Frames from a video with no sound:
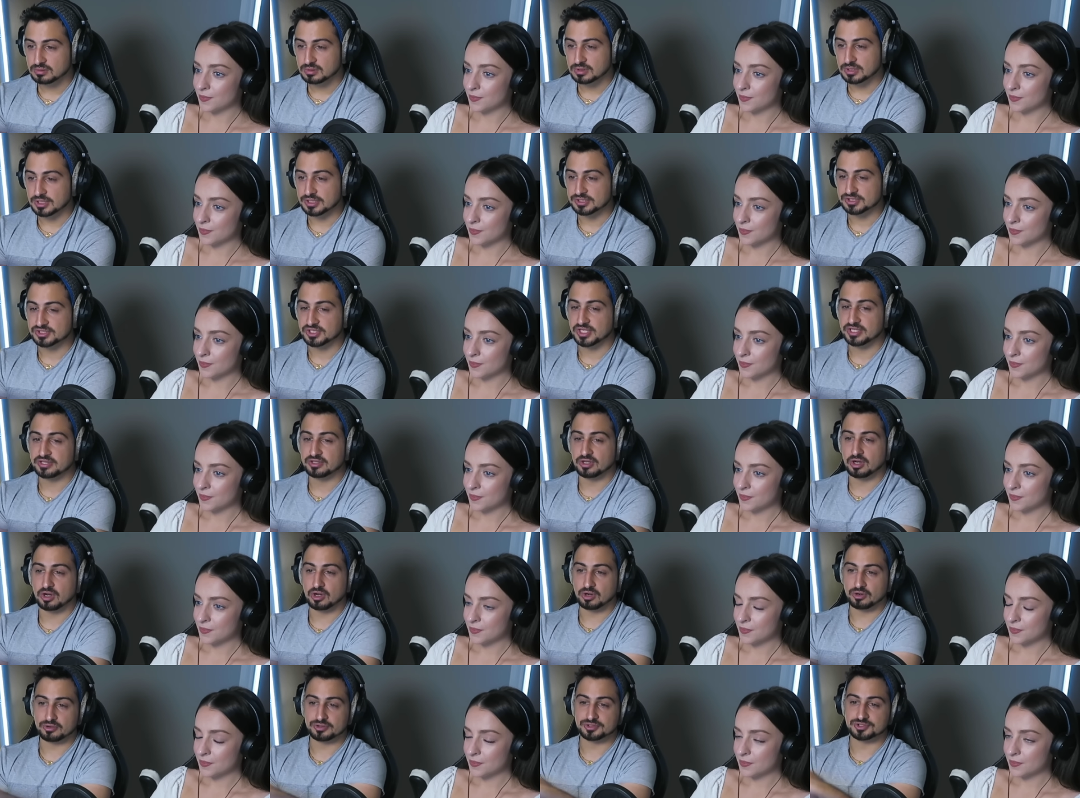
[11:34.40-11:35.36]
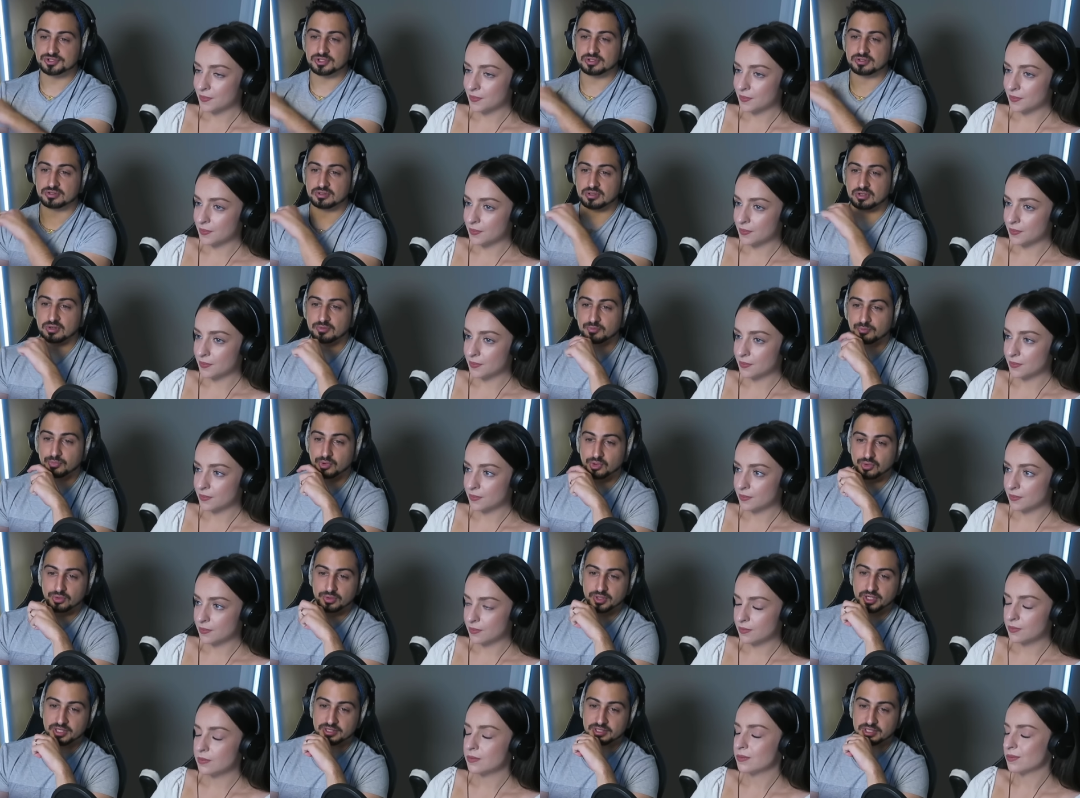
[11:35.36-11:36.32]
Speaker 1: He's seen the horrors on, on board, I
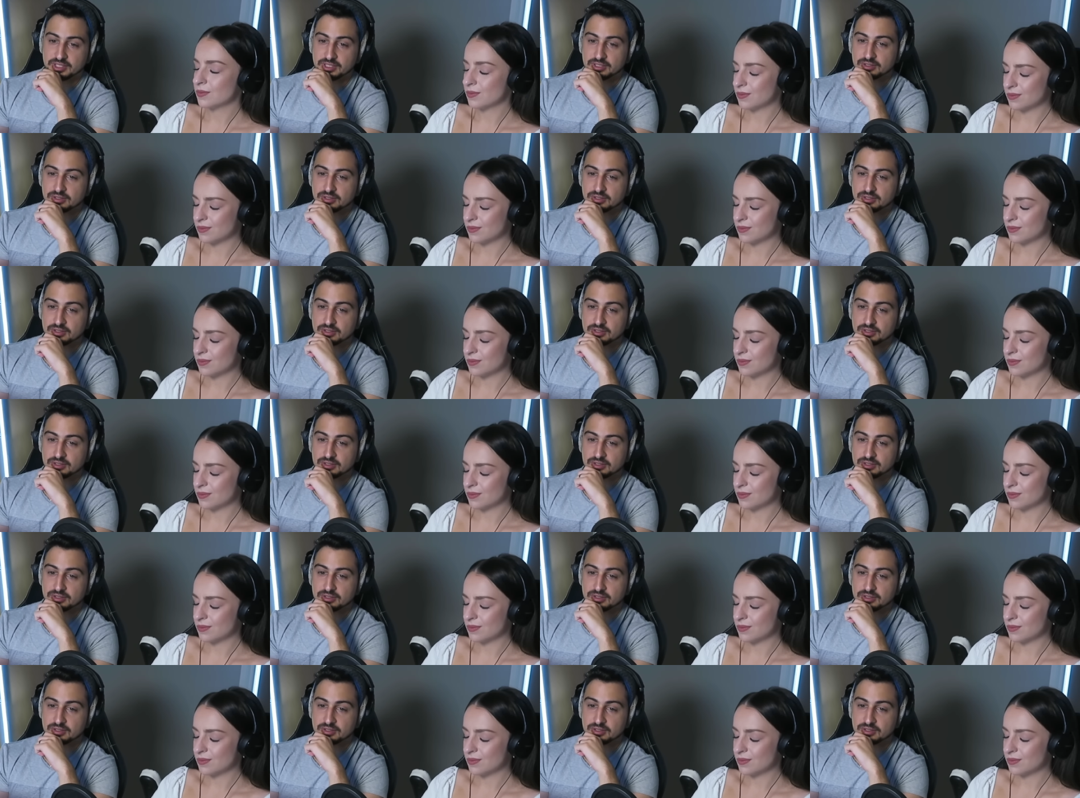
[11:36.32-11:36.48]
think.